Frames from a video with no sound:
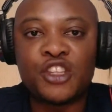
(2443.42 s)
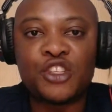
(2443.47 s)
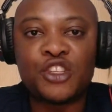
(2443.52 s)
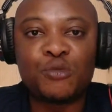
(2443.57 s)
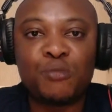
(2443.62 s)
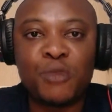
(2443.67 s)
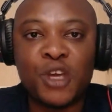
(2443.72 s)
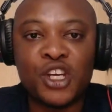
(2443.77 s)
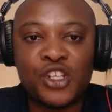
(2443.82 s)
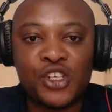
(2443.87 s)
to
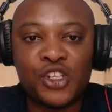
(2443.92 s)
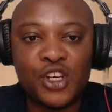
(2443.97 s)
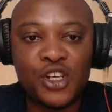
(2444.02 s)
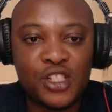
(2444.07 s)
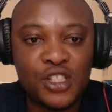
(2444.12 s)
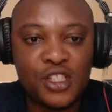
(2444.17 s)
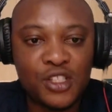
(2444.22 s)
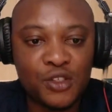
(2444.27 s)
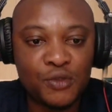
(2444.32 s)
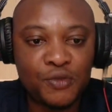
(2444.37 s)
make sure it's
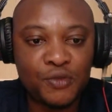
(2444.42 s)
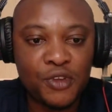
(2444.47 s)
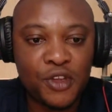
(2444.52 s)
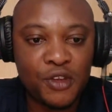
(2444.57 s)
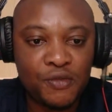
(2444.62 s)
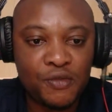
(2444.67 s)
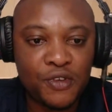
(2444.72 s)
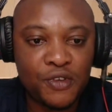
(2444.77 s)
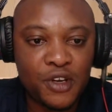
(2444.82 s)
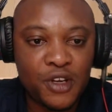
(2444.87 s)
still fee
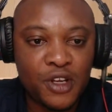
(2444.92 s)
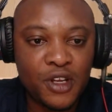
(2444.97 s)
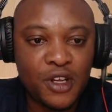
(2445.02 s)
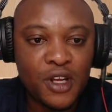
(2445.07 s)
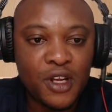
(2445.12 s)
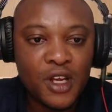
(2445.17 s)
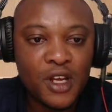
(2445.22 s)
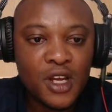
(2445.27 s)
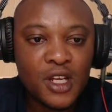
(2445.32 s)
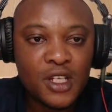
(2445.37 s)
free.
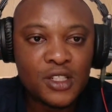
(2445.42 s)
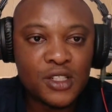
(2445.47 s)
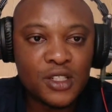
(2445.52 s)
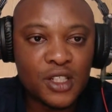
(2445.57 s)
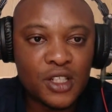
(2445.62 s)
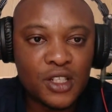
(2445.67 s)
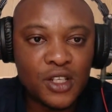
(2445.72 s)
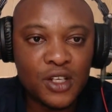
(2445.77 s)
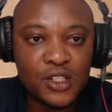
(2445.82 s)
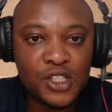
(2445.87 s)
So
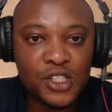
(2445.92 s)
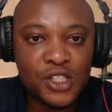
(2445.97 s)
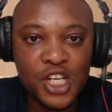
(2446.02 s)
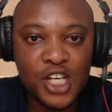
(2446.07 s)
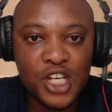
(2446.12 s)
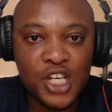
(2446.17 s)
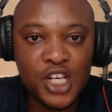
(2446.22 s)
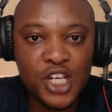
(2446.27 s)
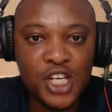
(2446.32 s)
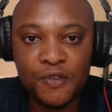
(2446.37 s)
they don't
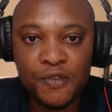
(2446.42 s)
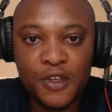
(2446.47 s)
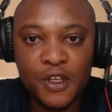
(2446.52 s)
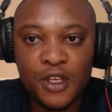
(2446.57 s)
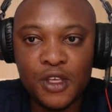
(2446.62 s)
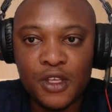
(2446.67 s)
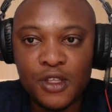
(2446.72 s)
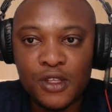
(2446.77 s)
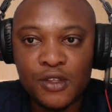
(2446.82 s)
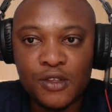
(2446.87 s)
charge a
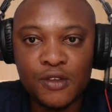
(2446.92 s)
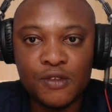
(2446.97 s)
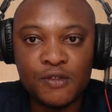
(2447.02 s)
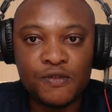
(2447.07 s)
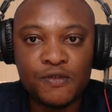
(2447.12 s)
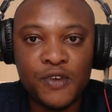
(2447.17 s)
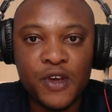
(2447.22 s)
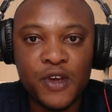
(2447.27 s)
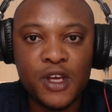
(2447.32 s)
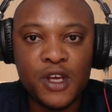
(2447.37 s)
fee to
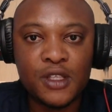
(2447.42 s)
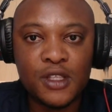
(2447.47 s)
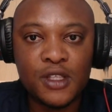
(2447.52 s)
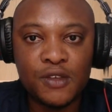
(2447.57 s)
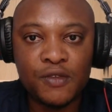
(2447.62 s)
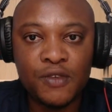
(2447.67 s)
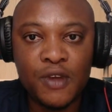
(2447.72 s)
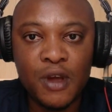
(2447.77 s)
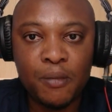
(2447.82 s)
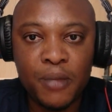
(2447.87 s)
invest
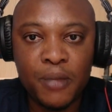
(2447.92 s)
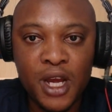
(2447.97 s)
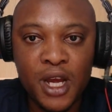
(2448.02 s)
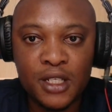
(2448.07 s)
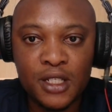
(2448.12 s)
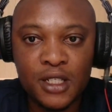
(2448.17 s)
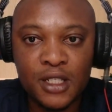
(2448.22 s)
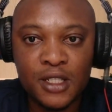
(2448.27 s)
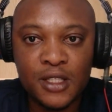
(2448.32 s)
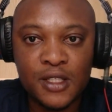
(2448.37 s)
if you're
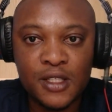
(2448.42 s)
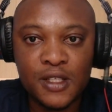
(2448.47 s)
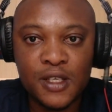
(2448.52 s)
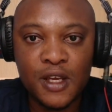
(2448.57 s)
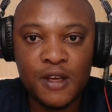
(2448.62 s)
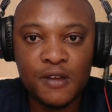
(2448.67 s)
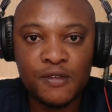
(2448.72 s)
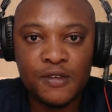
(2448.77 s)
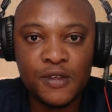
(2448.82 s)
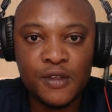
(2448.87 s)
buying
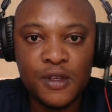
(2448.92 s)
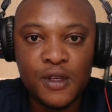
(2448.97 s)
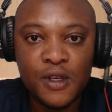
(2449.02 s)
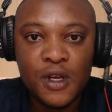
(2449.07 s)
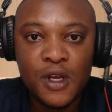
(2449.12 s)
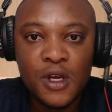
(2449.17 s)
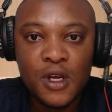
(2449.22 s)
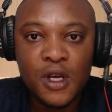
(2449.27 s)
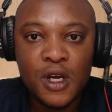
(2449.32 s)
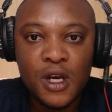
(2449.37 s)
ETFs.
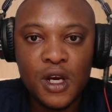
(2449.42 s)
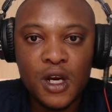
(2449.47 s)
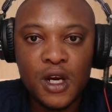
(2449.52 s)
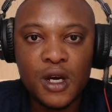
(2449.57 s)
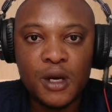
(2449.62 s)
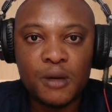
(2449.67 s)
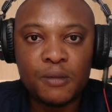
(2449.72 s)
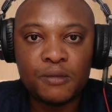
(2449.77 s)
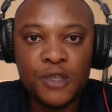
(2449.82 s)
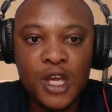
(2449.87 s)

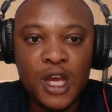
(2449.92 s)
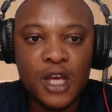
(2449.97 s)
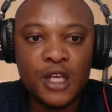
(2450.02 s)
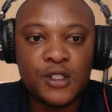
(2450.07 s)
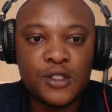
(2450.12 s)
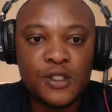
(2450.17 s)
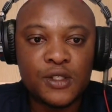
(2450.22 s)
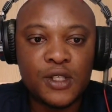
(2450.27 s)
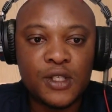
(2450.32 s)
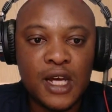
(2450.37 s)

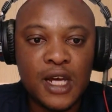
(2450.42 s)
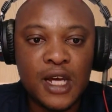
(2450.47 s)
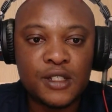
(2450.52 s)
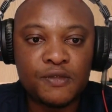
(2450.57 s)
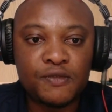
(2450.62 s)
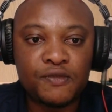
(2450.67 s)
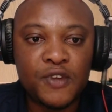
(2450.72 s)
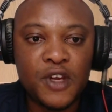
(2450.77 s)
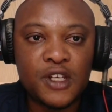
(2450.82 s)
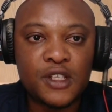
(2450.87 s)
So that's
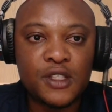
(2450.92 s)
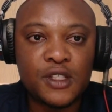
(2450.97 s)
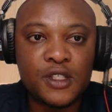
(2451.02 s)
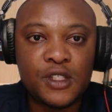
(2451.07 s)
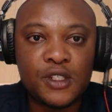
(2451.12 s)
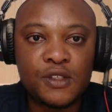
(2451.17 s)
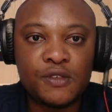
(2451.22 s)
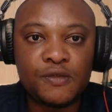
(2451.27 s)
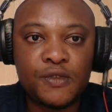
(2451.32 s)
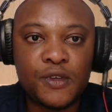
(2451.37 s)

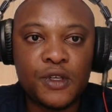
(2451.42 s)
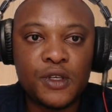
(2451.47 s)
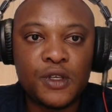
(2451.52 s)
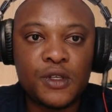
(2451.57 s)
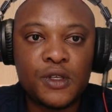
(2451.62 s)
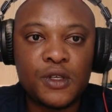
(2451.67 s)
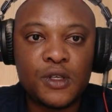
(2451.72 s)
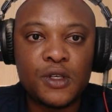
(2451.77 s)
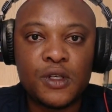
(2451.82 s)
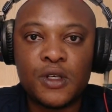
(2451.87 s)
InvestEngine for you.
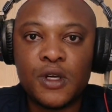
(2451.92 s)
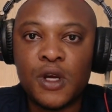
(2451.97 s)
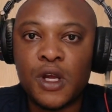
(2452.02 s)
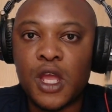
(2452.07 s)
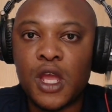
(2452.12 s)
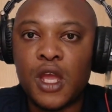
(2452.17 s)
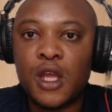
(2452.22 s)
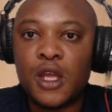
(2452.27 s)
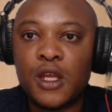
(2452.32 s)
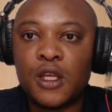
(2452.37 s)

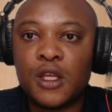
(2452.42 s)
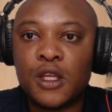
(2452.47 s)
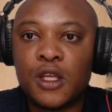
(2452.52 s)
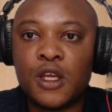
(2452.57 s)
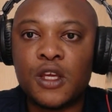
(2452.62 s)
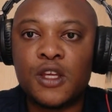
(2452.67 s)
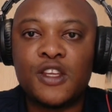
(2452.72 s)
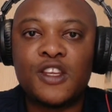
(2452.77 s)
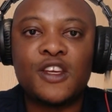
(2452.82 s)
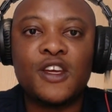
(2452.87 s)
Okay,
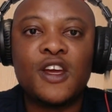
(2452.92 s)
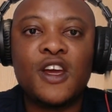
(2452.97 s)
good.